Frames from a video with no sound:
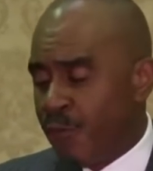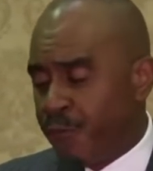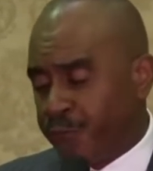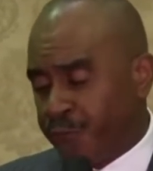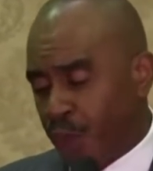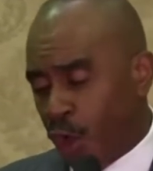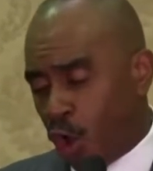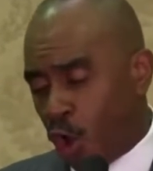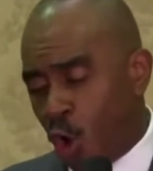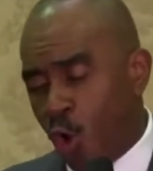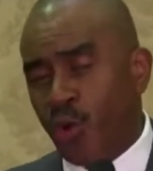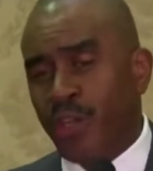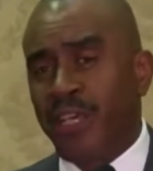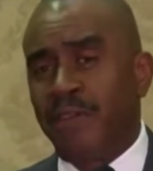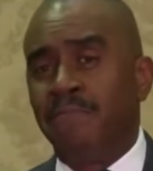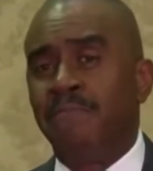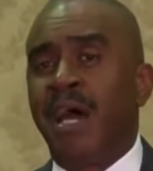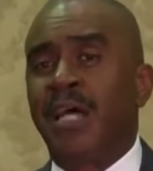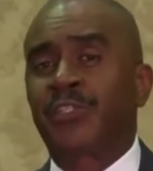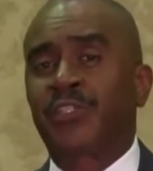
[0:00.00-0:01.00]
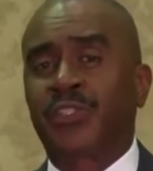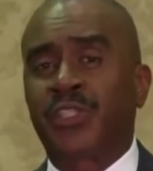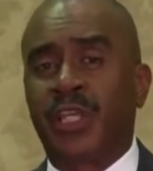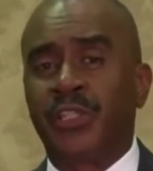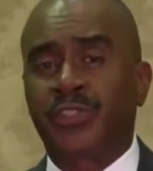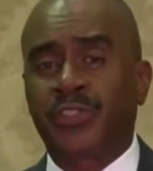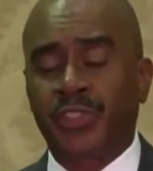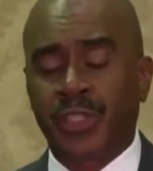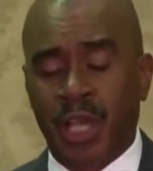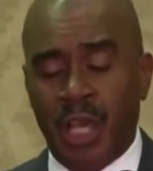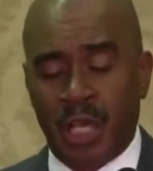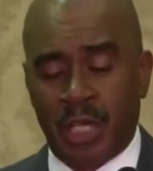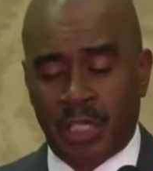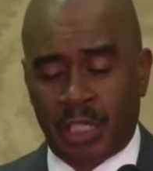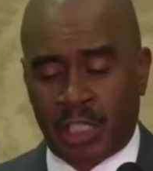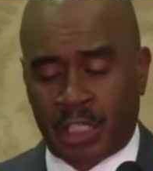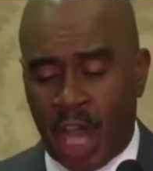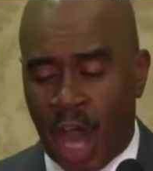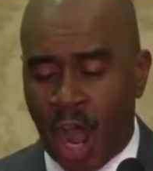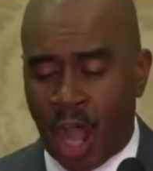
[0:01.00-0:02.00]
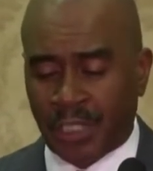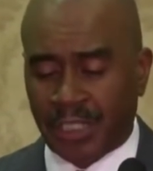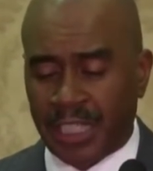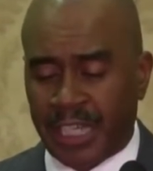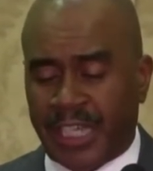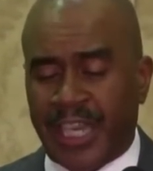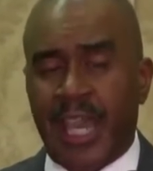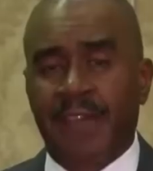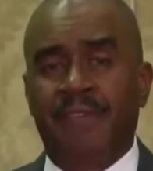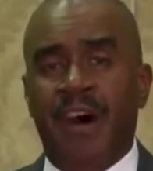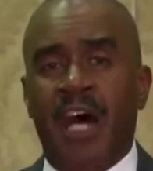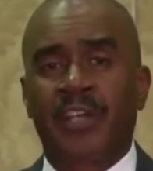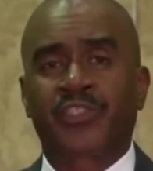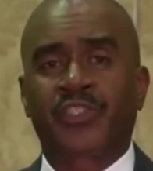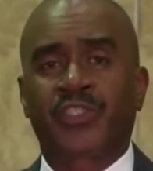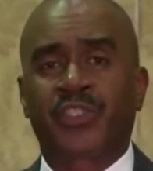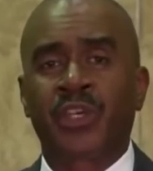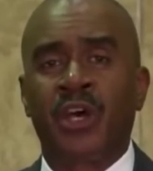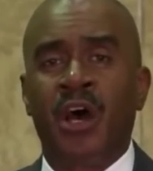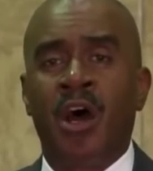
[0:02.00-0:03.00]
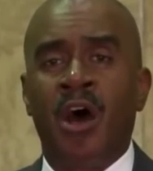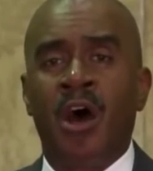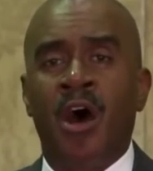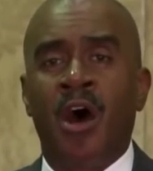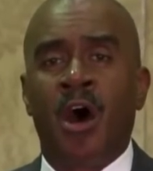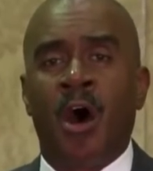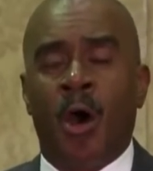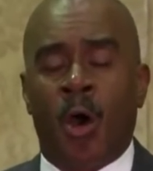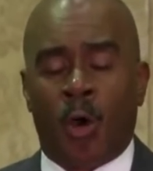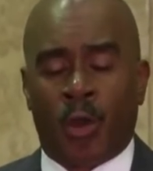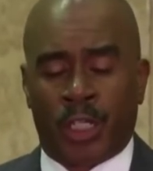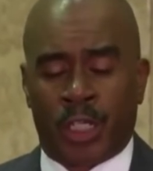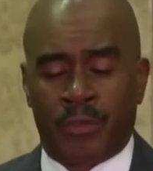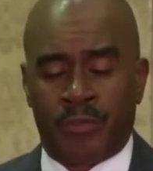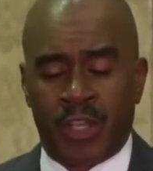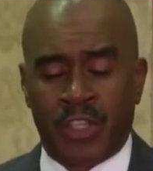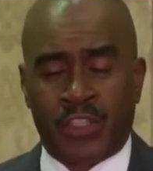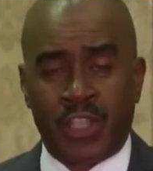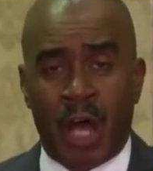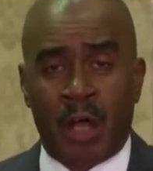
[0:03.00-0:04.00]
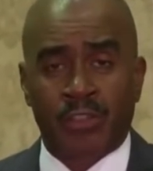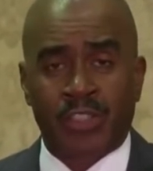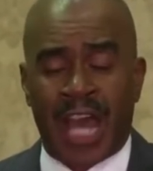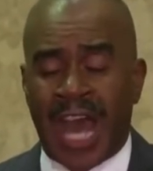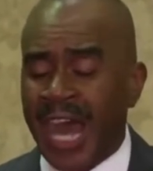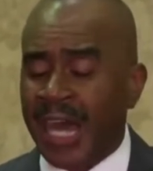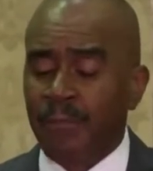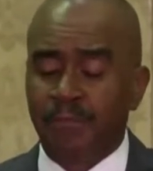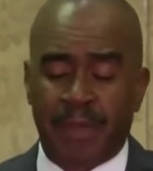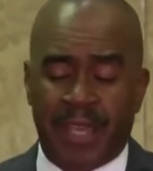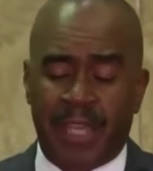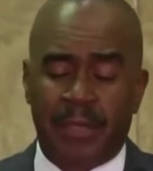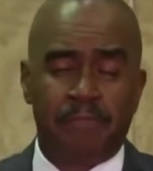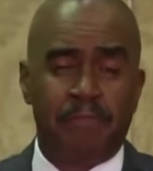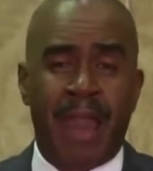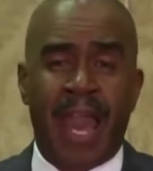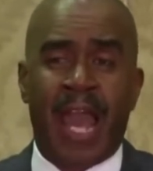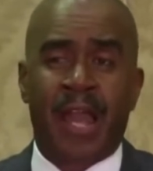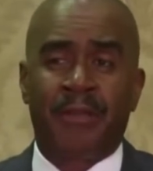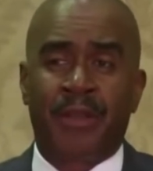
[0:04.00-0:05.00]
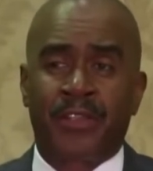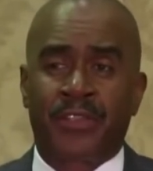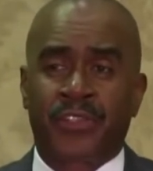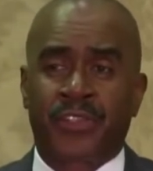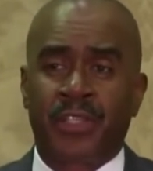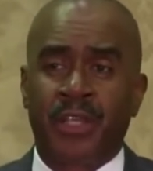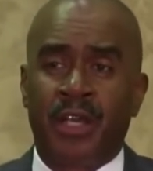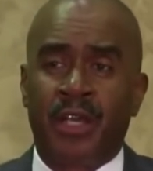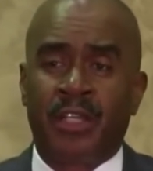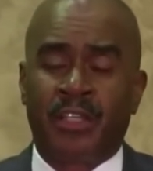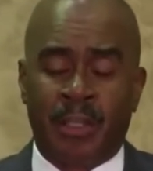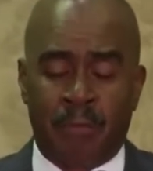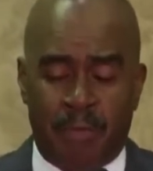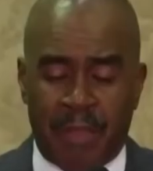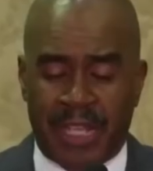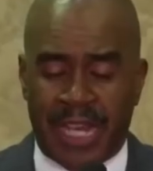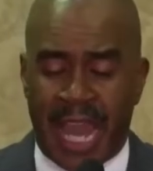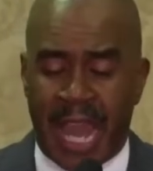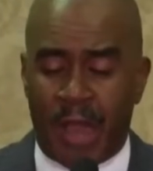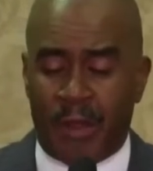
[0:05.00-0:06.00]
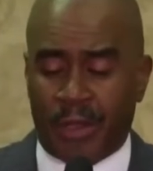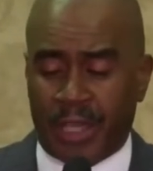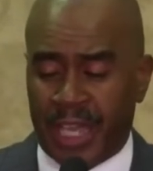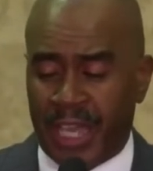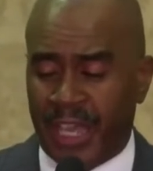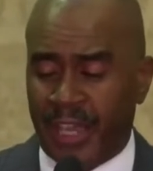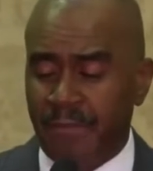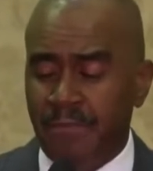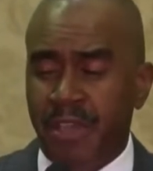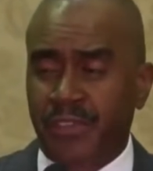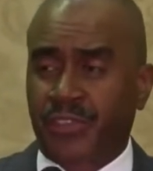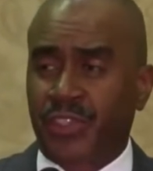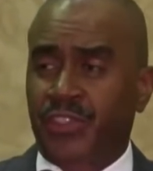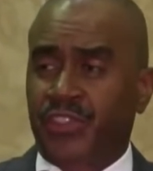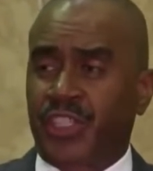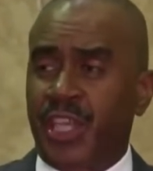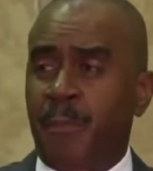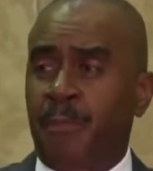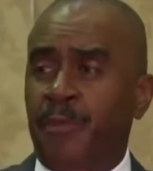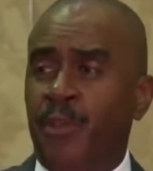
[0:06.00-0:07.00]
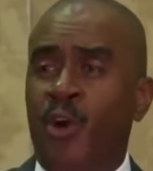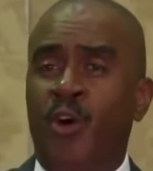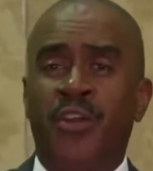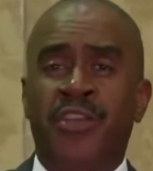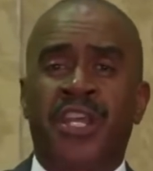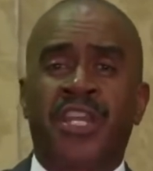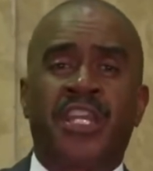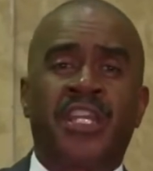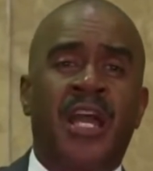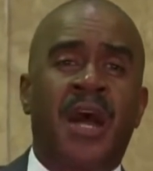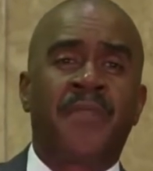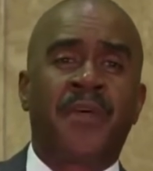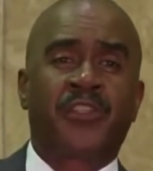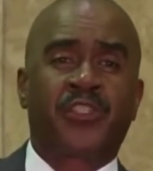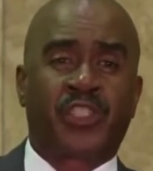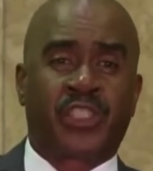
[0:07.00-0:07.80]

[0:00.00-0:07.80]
with the holy message, God give us holy results. I'll be embarrassed to be down here in Mississippi or in any other